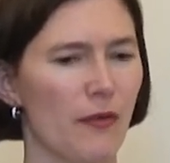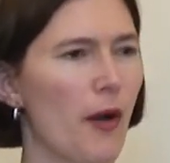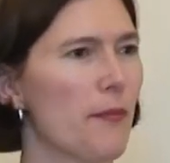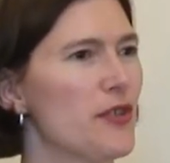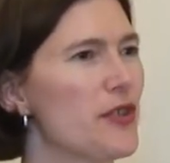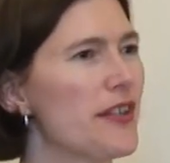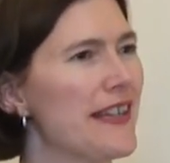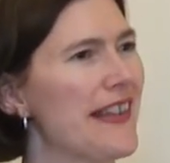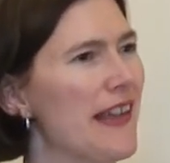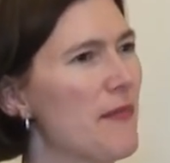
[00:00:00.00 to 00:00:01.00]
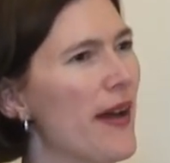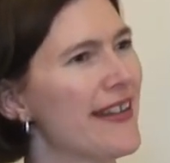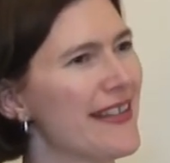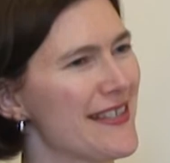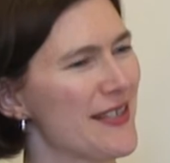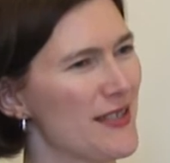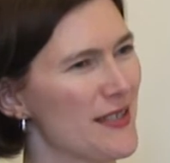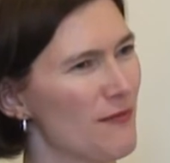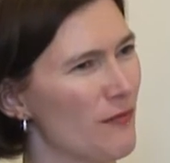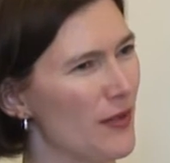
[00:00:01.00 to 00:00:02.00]
opportunity that might
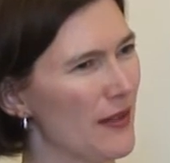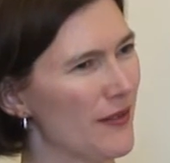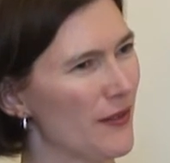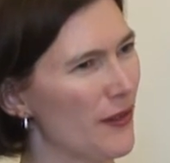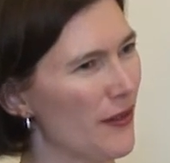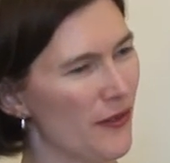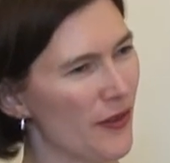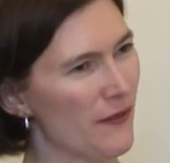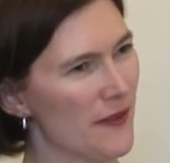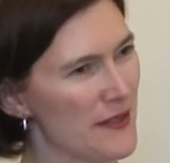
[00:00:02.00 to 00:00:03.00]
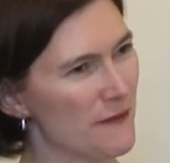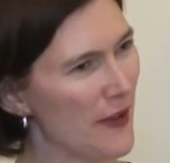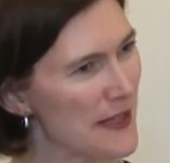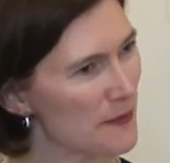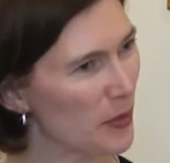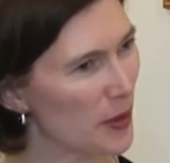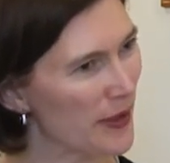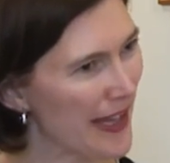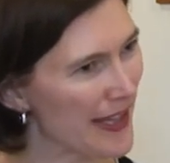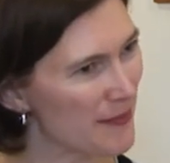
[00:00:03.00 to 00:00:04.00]
exist with sort of these Facebook
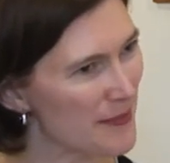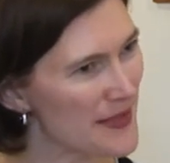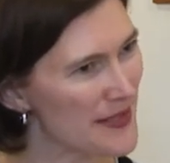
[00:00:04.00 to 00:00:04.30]
games,